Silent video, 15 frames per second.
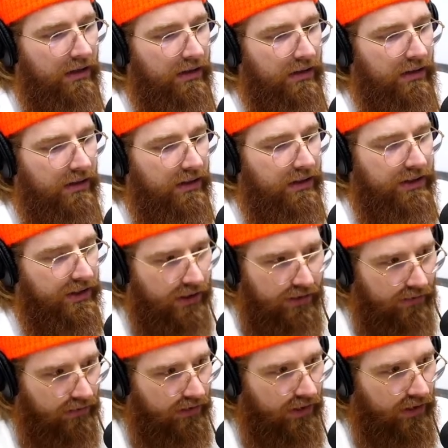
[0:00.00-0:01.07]
in
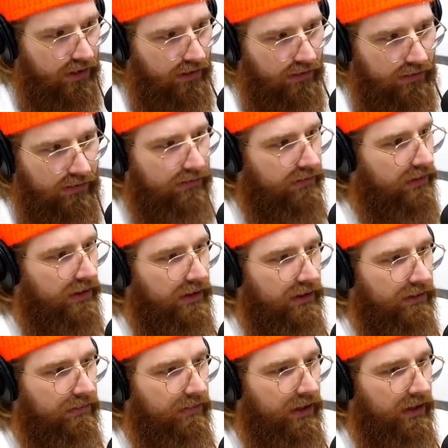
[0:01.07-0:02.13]
general though,
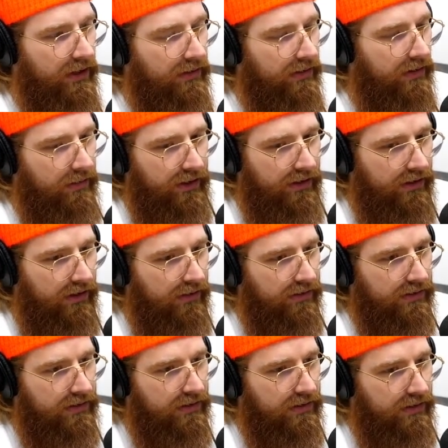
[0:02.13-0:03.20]
nobody
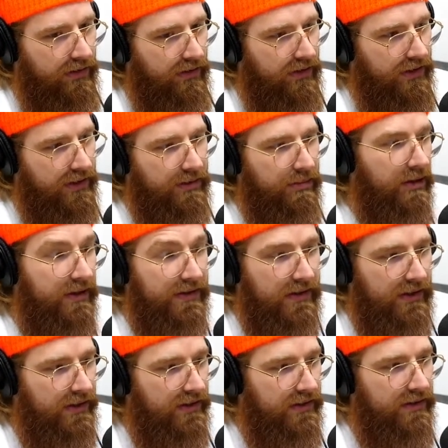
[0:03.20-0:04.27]
knows this
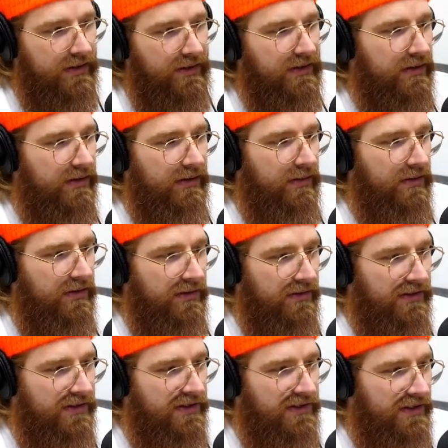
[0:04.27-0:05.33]
business, so the
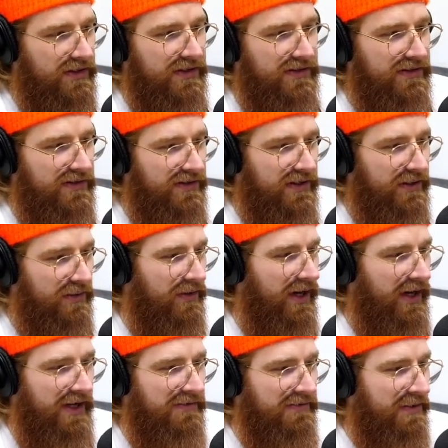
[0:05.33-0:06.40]
decisions that I
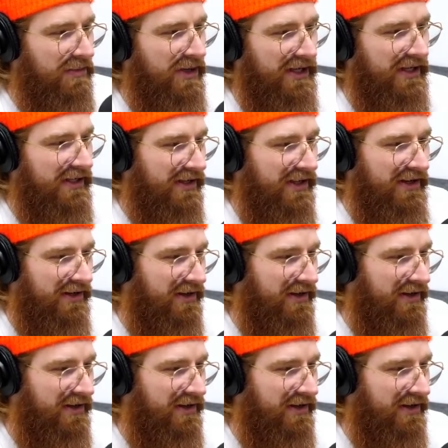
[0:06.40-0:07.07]
have to make, what I mean?